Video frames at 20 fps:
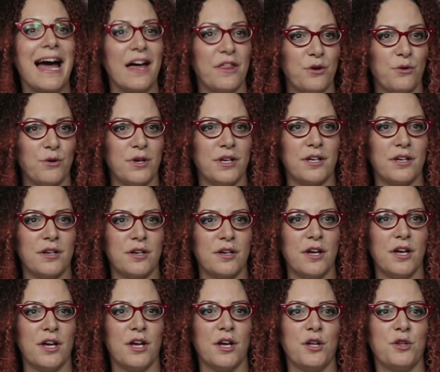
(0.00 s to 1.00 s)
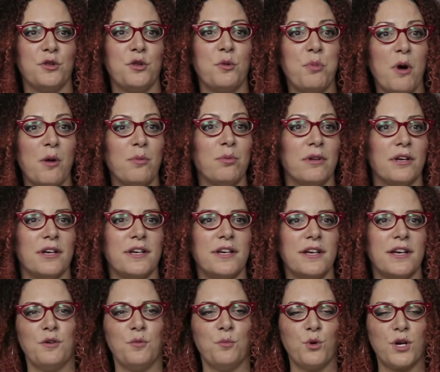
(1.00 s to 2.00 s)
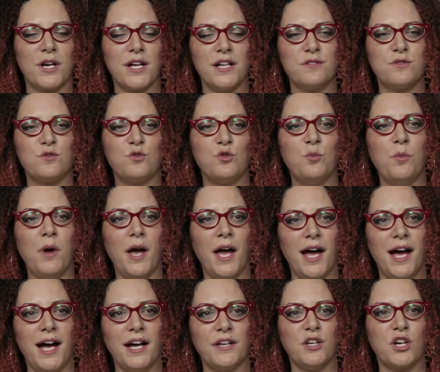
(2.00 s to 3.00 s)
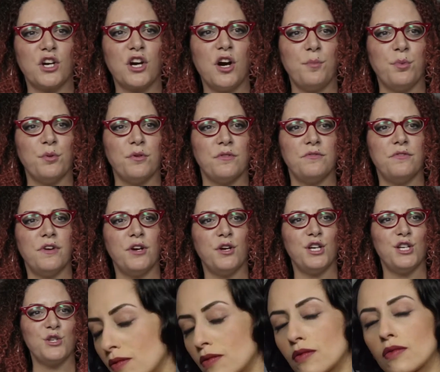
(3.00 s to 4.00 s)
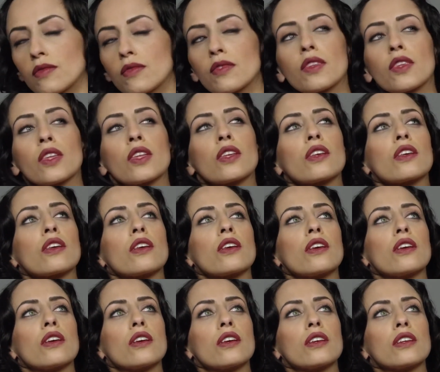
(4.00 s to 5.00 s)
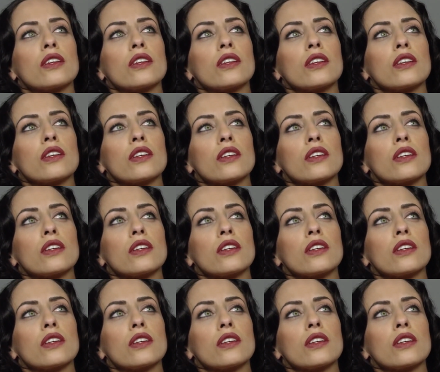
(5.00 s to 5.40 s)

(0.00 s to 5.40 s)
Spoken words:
gathering the public. Kulthum had a couple of very interesting traits. One of them